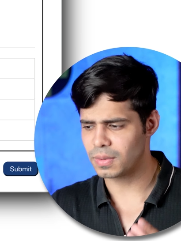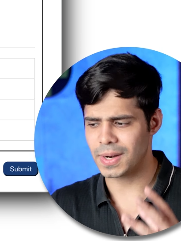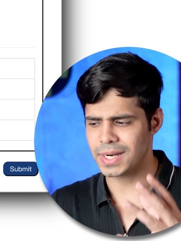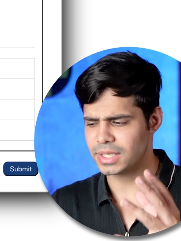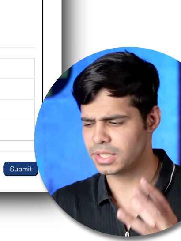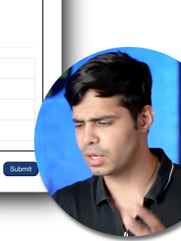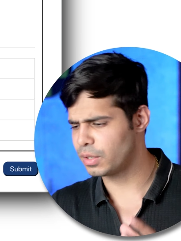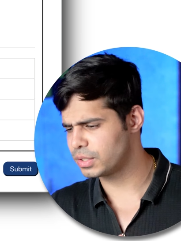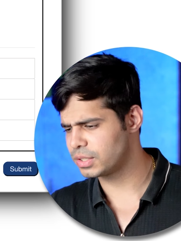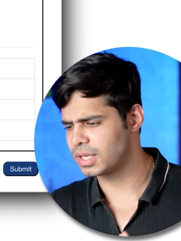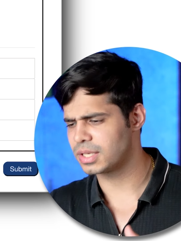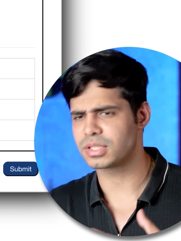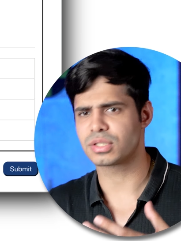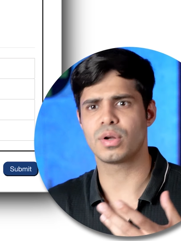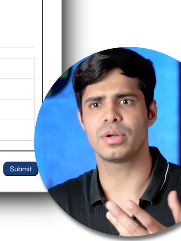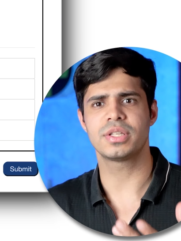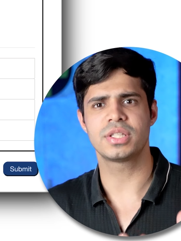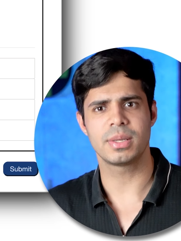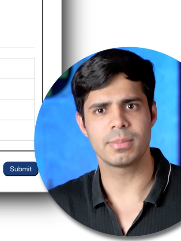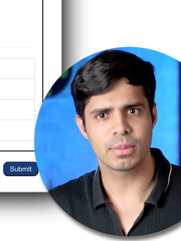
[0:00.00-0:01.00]
Right now it does
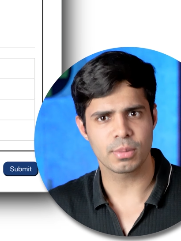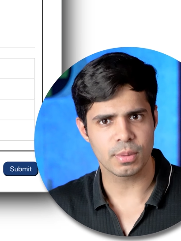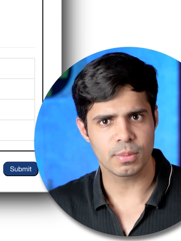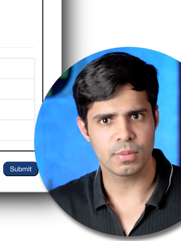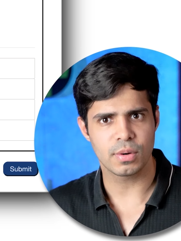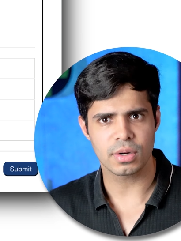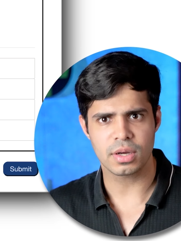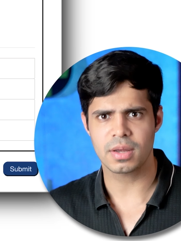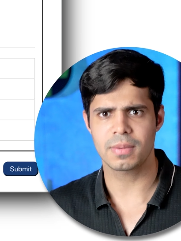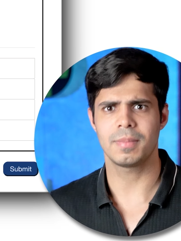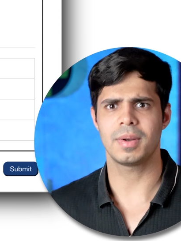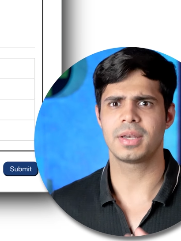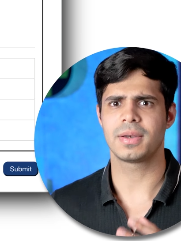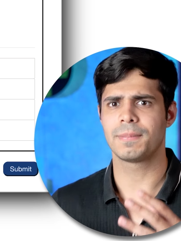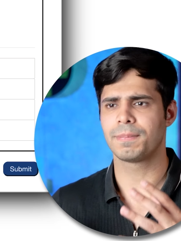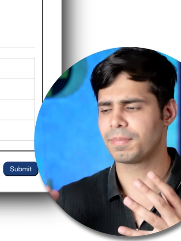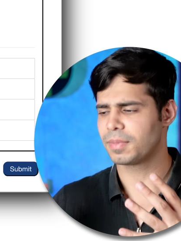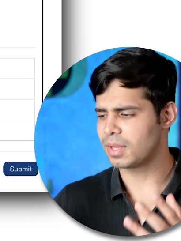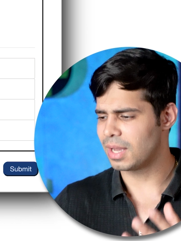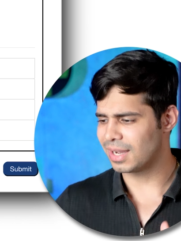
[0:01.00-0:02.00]
not seem to be working,
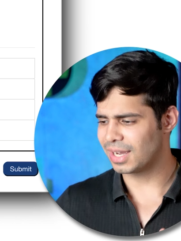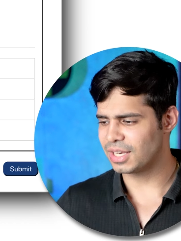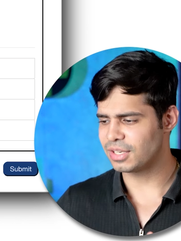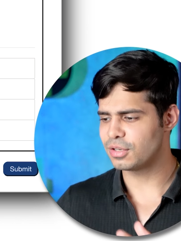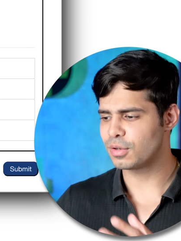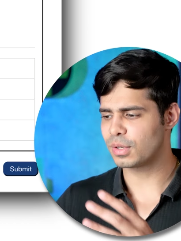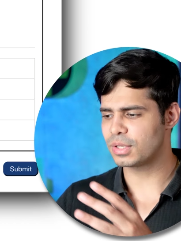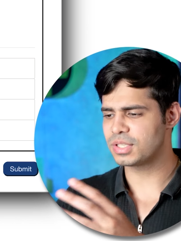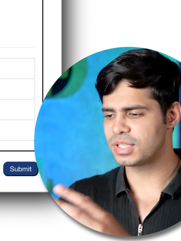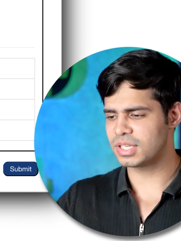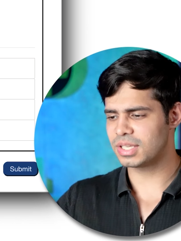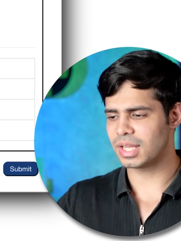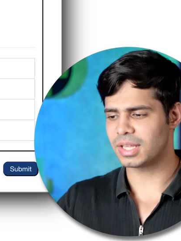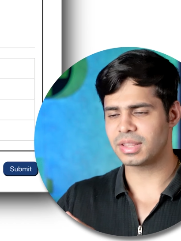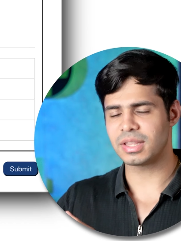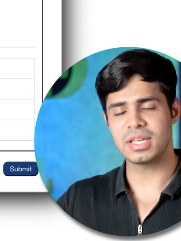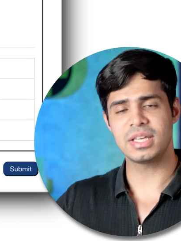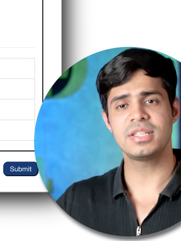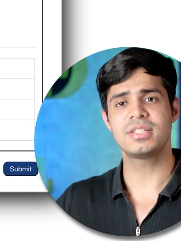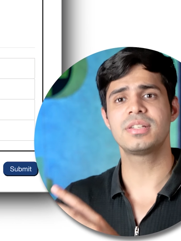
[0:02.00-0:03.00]
but again, you can see
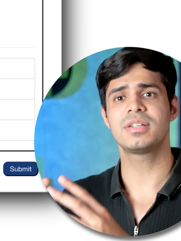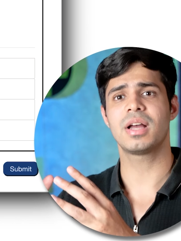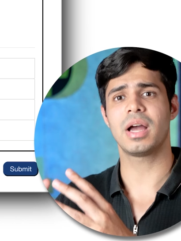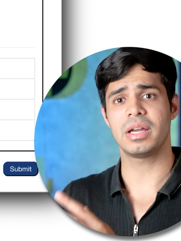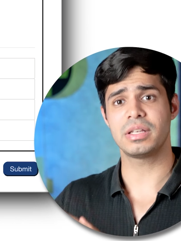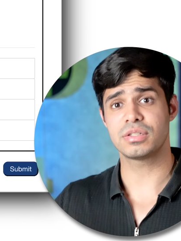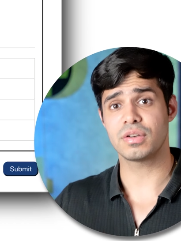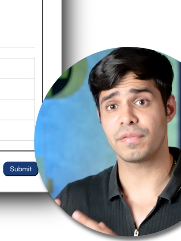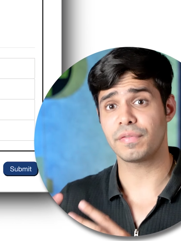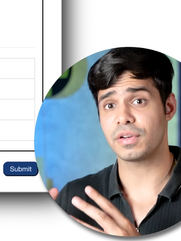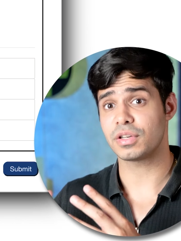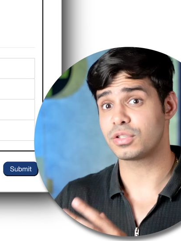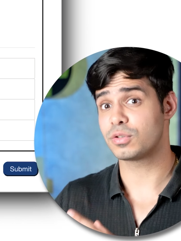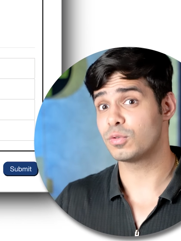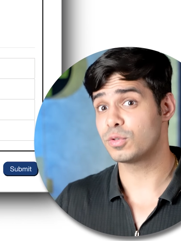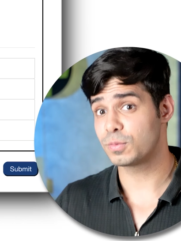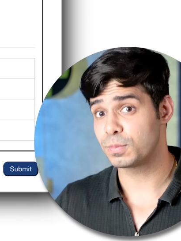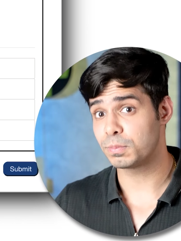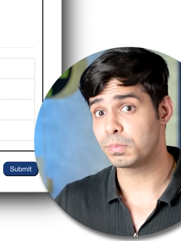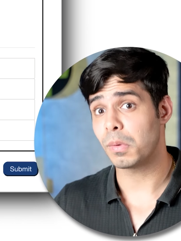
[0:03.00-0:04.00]
that these kinds of
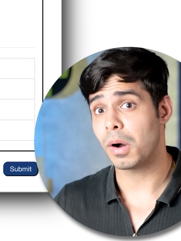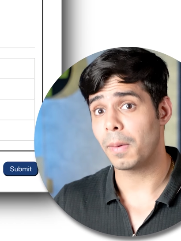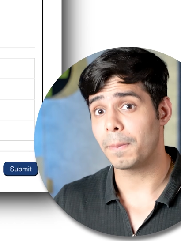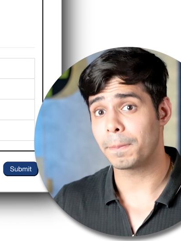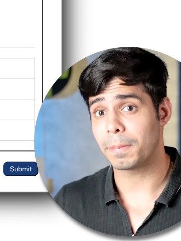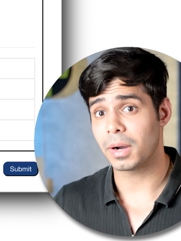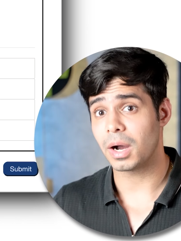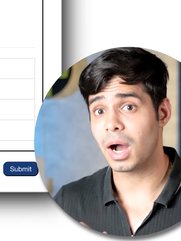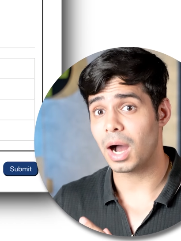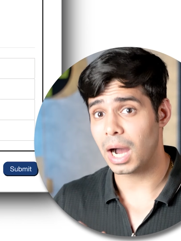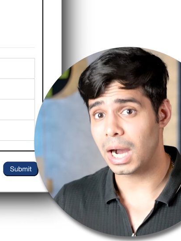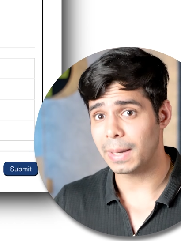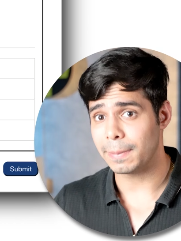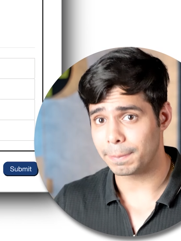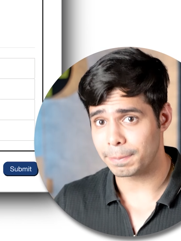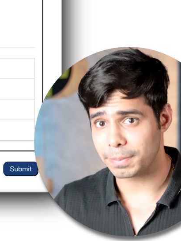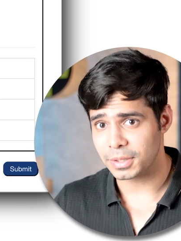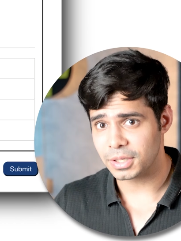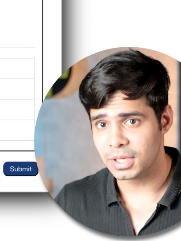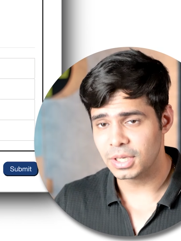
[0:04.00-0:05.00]
issues pop
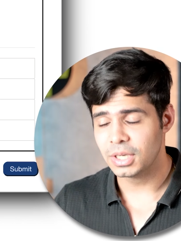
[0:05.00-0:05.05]
up.